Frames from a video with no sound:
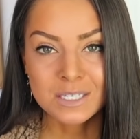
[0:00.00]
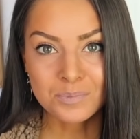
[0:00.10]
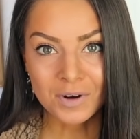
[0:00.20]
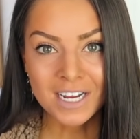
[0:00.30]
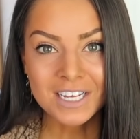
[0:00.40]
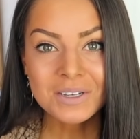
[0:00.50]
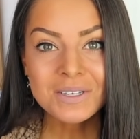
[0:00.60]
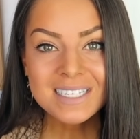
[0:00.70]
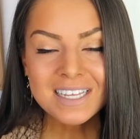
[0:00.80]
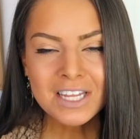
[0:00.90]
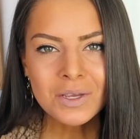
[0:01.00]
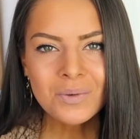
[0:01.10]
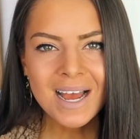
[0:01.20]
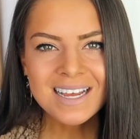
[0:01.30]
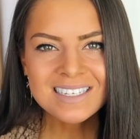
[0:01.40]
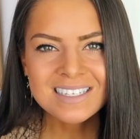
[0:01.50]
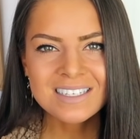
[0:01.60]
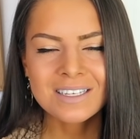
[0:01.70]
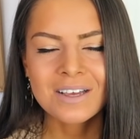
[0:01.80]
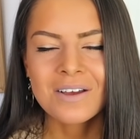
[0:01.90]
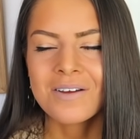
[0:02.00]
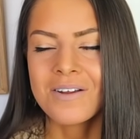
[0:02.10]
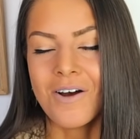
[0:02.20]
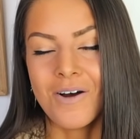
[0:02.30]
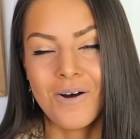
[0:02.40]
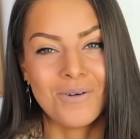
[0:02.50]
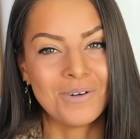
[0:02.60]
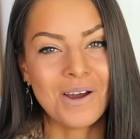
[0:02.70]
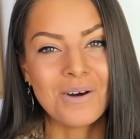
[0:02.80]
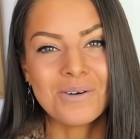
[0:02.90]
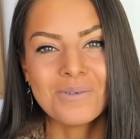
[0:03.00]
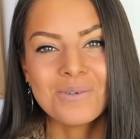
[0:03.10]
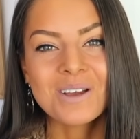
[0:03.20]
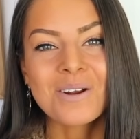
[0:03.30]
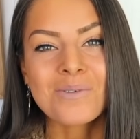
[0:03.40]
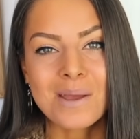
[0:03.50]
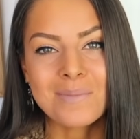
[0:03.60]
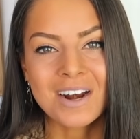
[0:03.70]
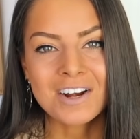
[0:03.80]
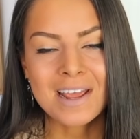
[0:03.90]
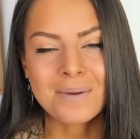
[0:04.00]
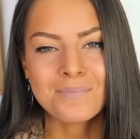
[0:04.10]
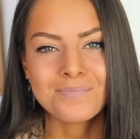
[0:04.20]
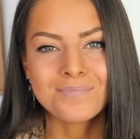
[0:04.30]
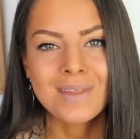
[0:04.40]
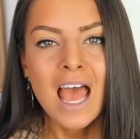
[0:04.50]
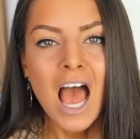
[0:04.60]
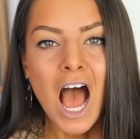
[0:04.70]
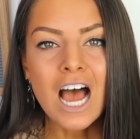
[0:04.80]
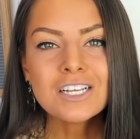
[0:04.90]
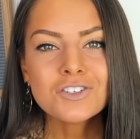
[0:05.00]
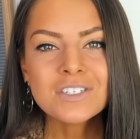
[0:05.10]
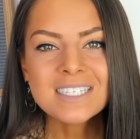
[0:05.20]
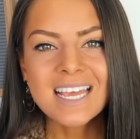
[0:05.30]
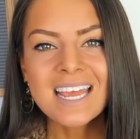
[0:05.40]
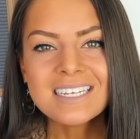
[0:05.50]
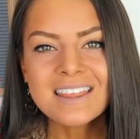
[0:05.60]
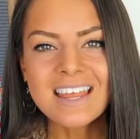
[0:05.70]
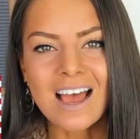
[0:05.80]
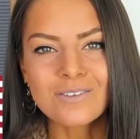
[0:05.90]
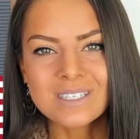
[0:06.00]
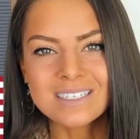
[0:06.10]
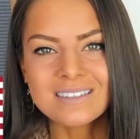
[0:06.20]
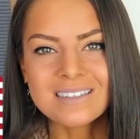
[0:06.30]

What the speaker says: Sprinkles in the US, oh no. We got a way better name. Hundreds and thousands.